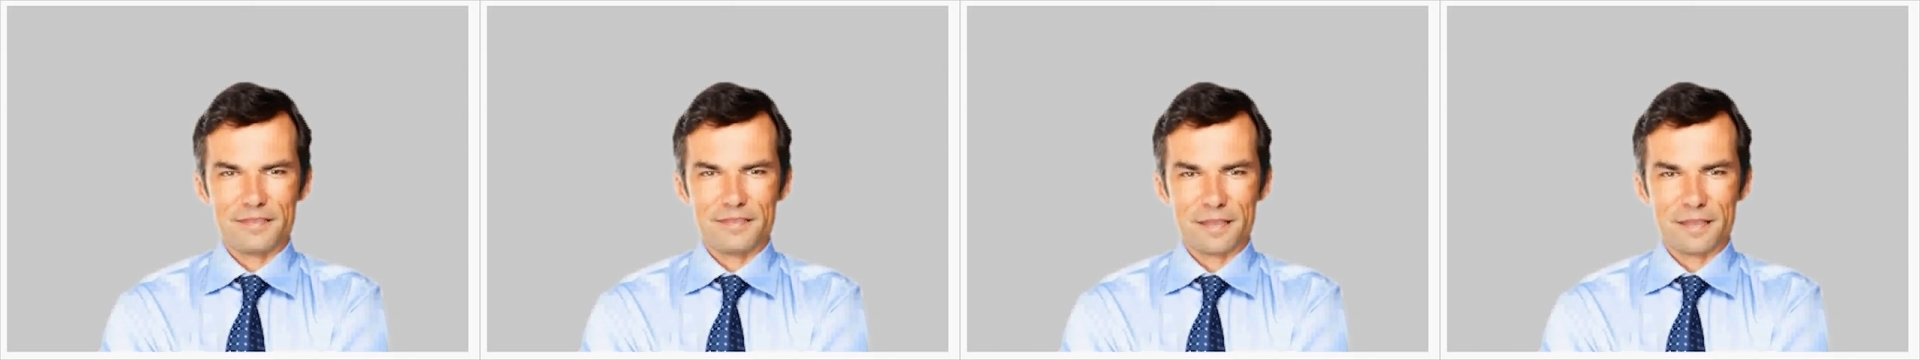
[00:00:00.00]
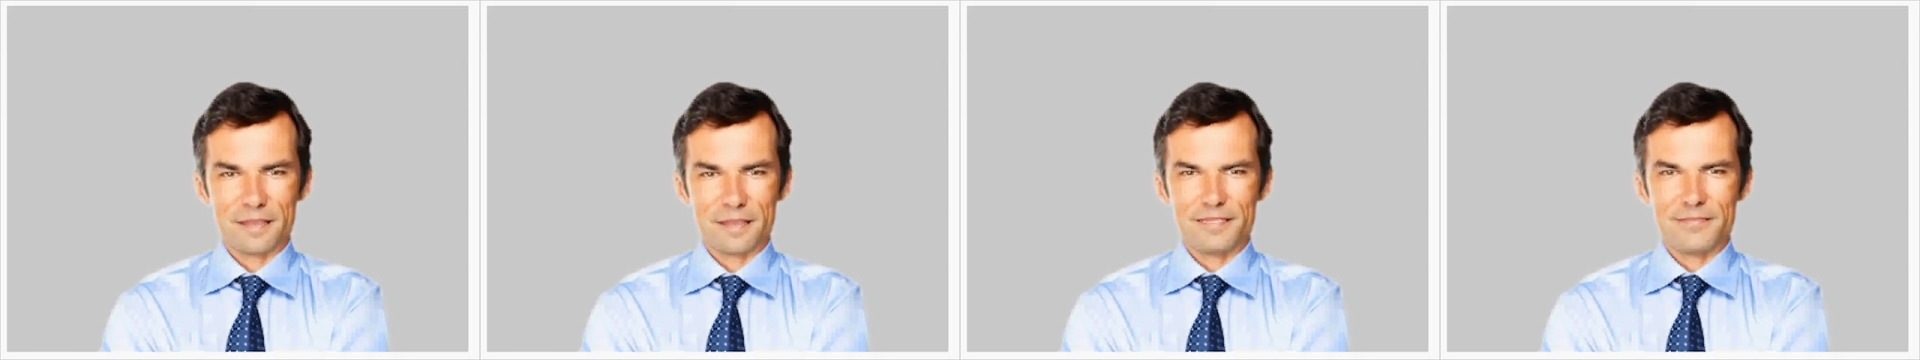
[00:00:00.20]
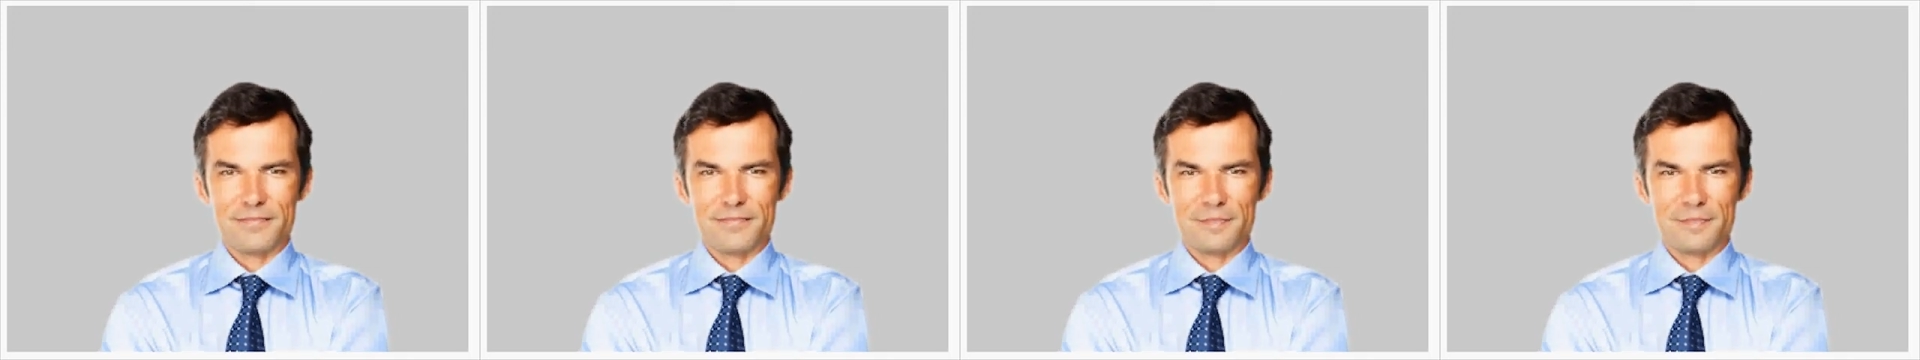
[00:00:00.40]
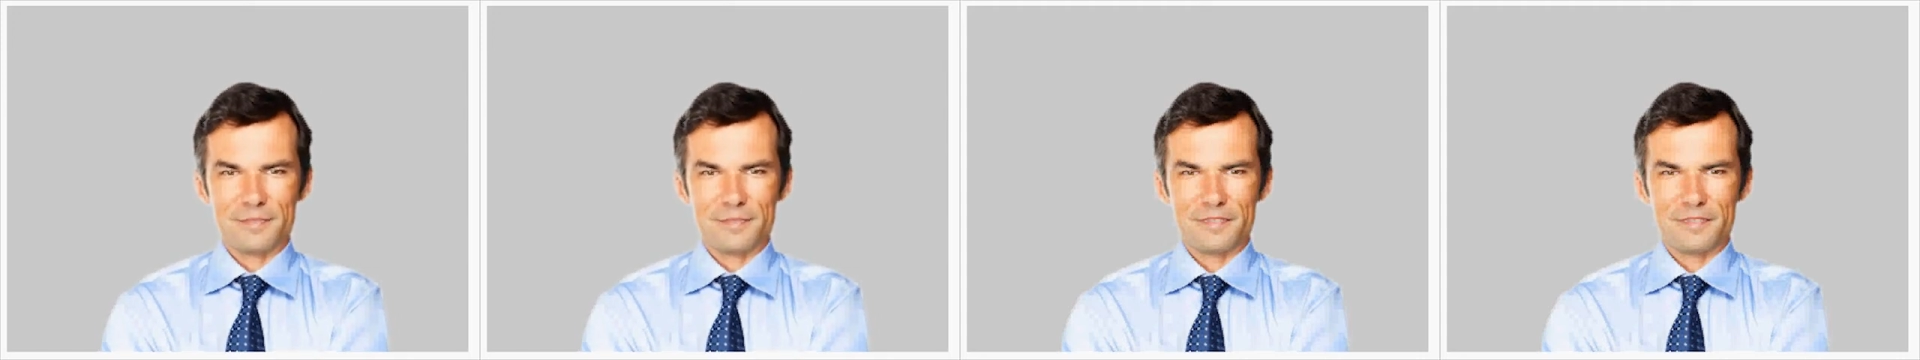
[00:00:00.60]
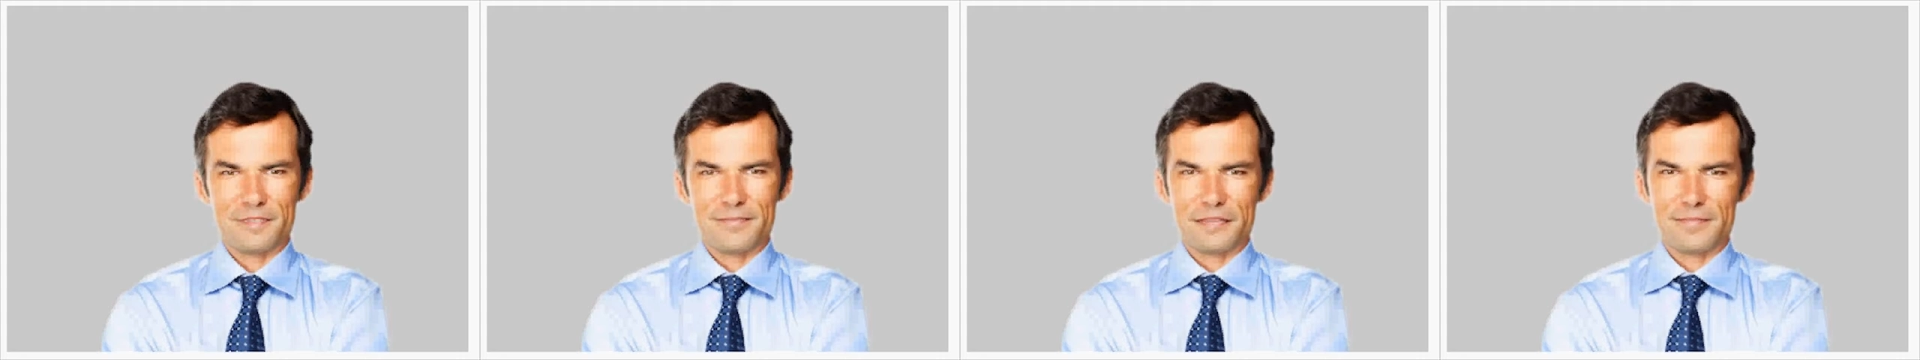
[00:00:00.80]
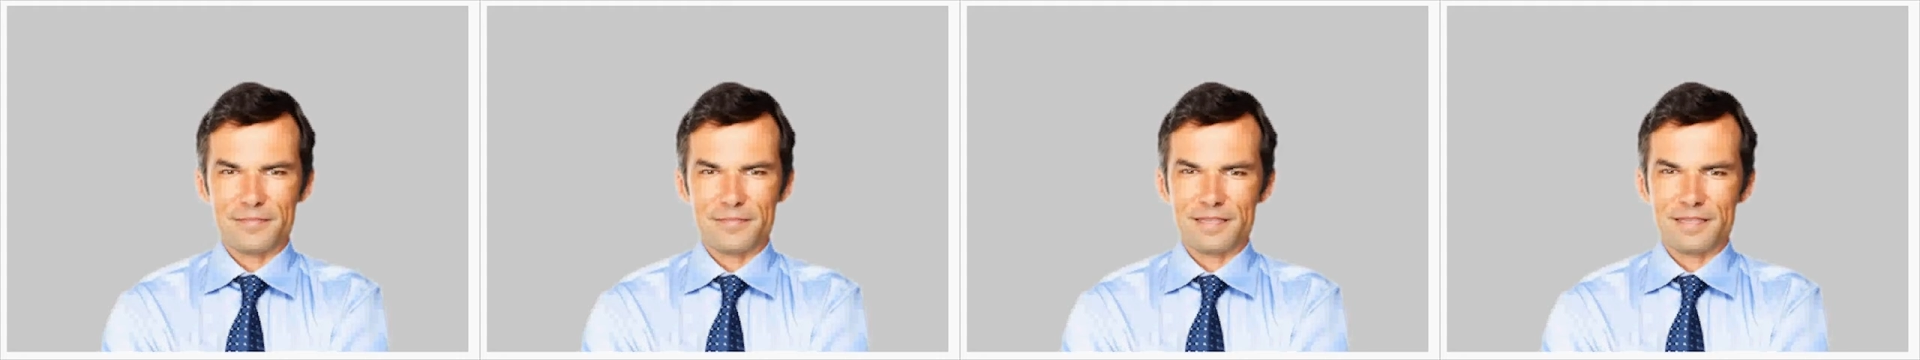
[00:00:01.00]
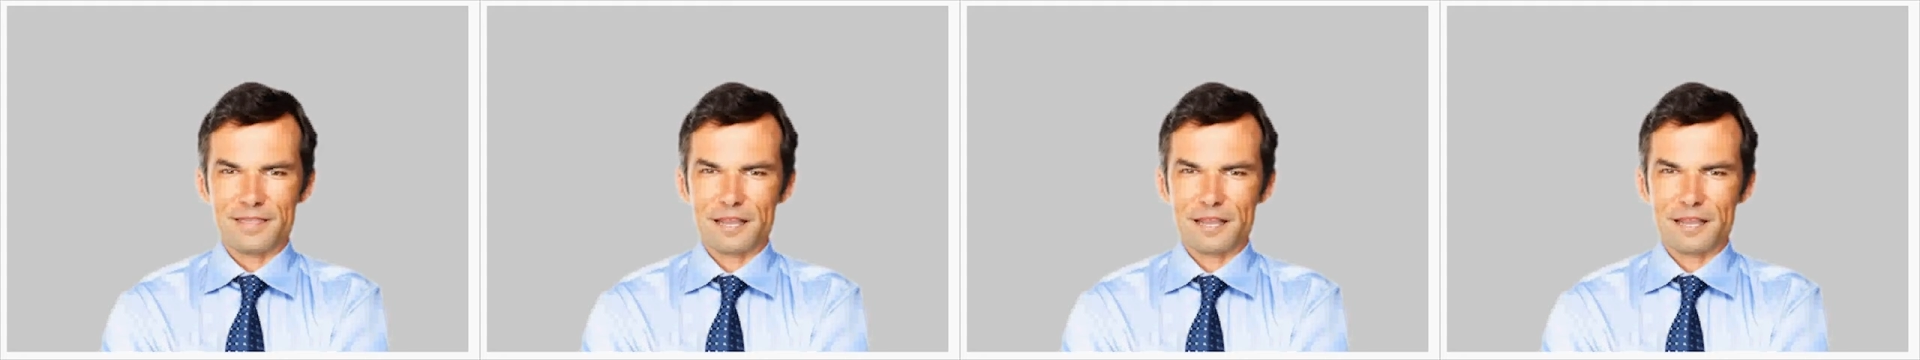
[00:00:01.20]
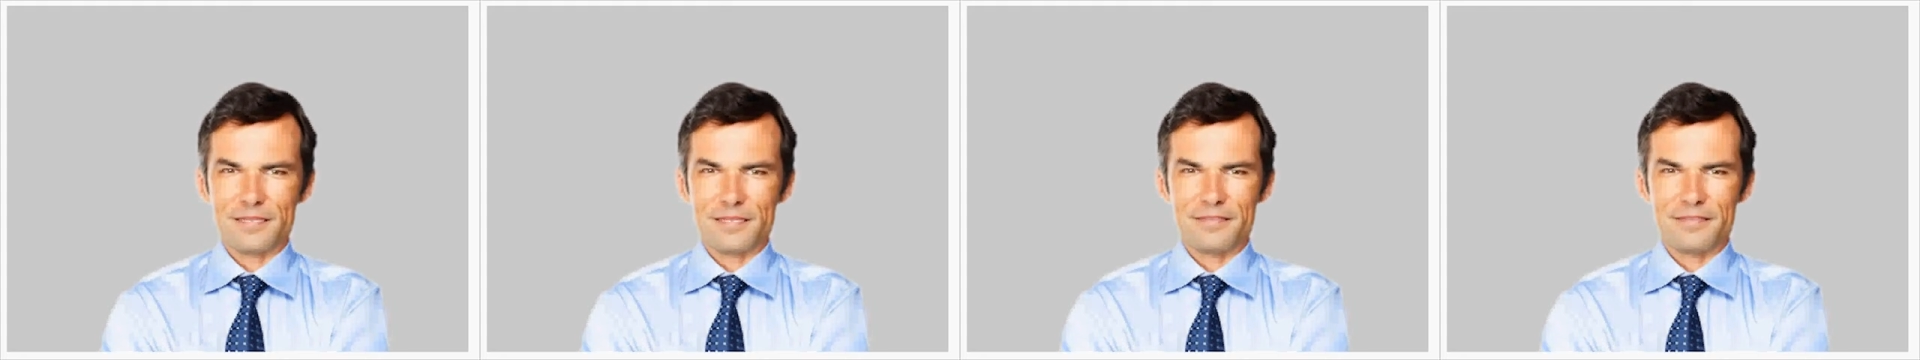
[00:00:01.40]
They seem to reject the
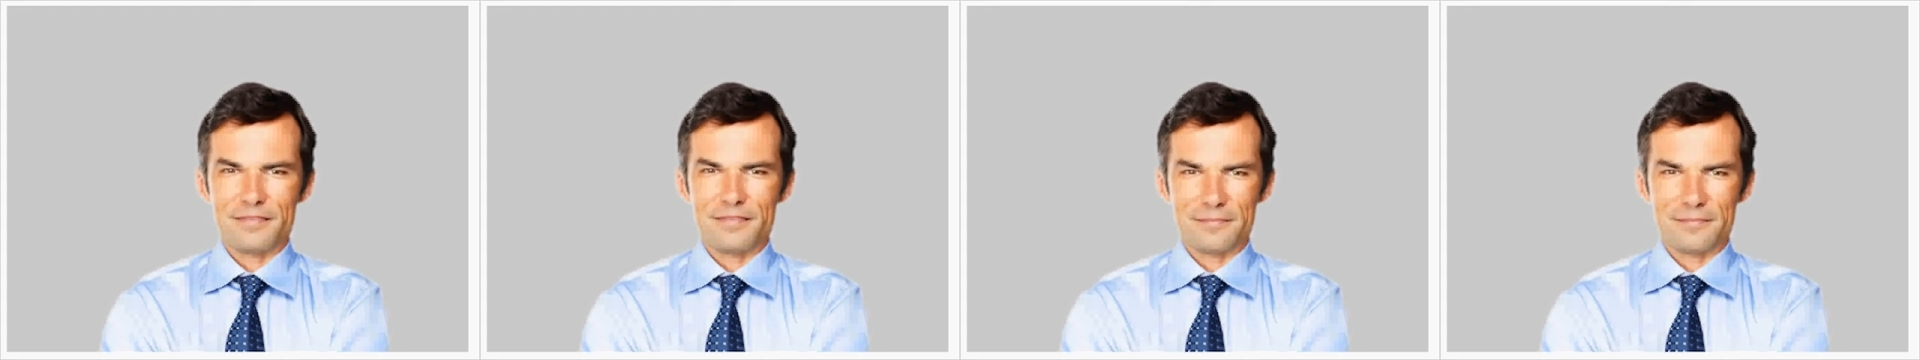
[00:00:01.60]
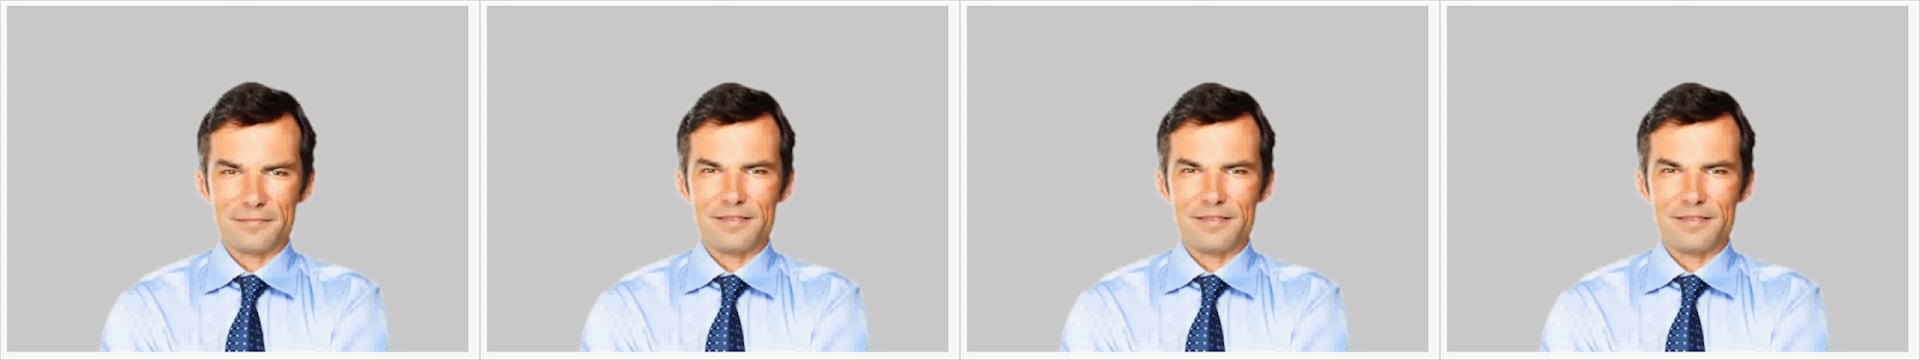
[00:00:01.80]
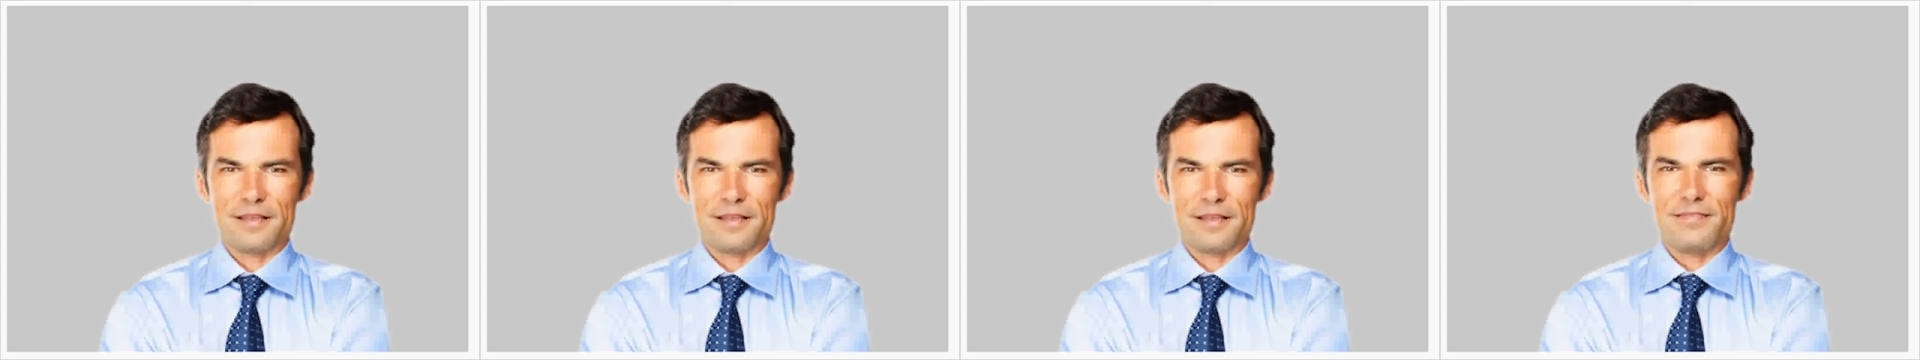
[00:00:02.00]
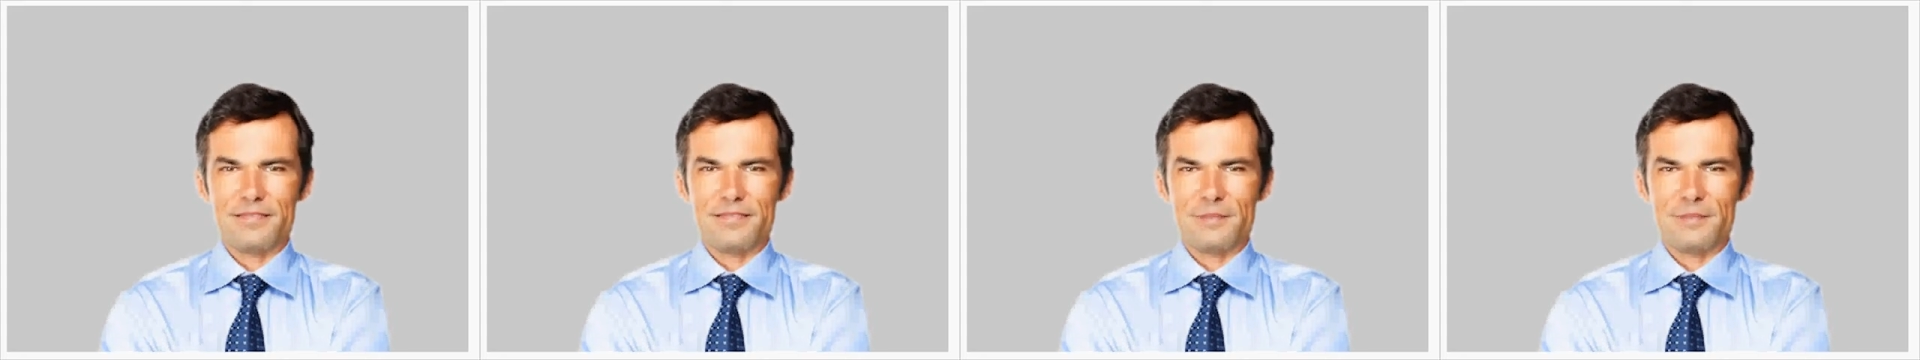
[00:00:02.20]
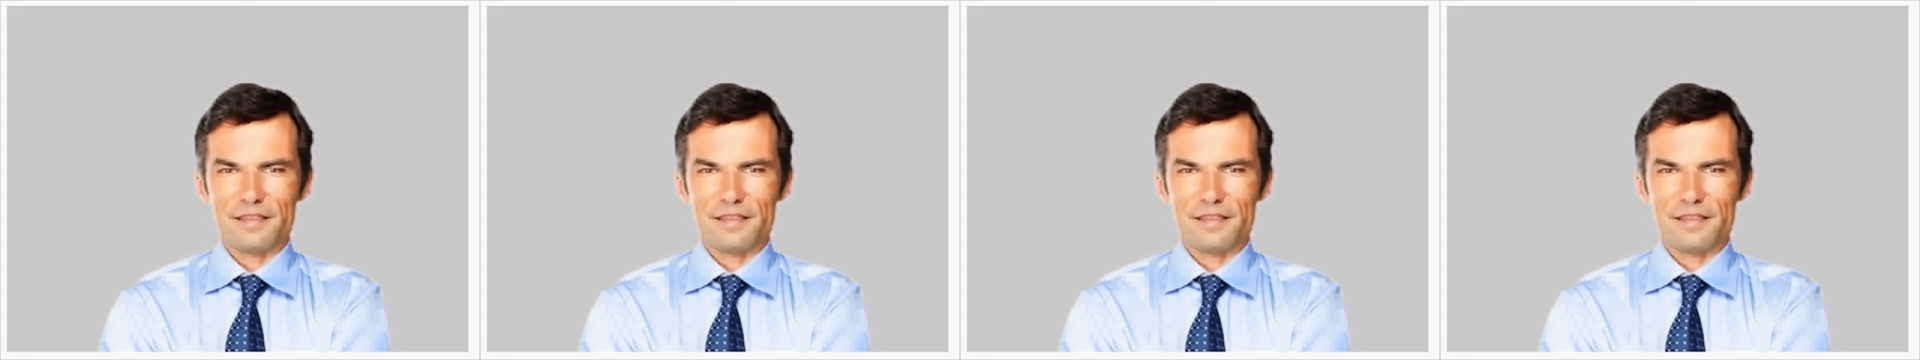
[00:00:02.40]
kind of mitigated